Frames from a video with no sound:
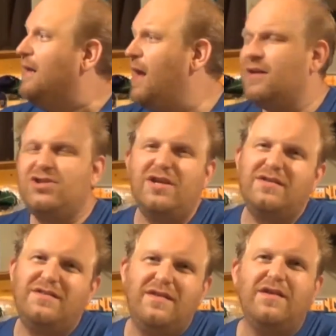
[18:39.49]
yeah,
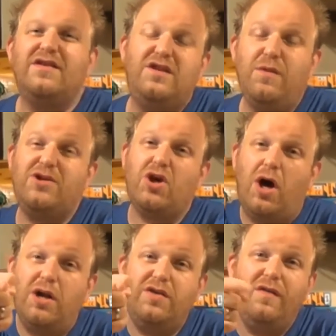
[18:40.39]
just switch
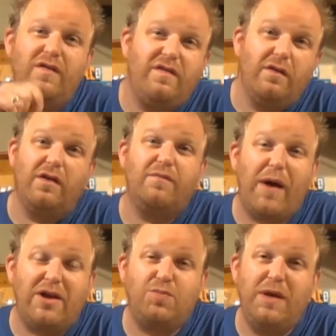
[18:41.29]
on to Cyril's
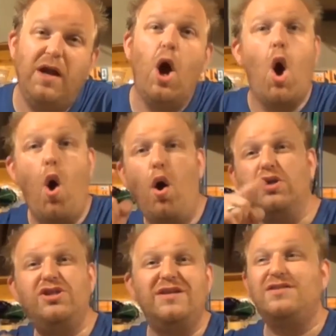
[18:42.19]
Brettspiele
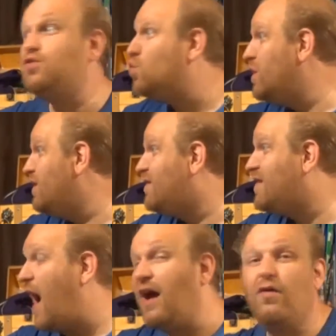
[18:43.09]
or just read
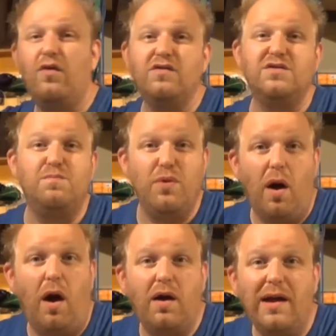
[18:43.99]
Taco's
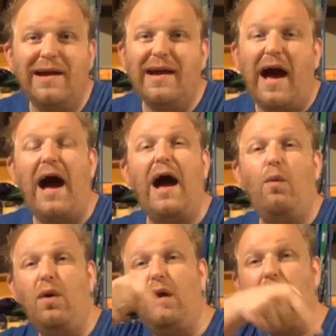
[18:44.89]
blog. I
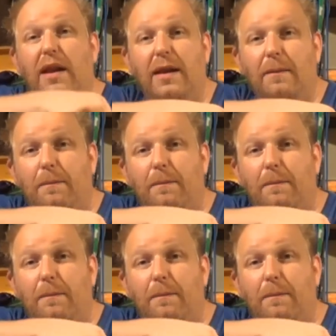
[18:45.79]
will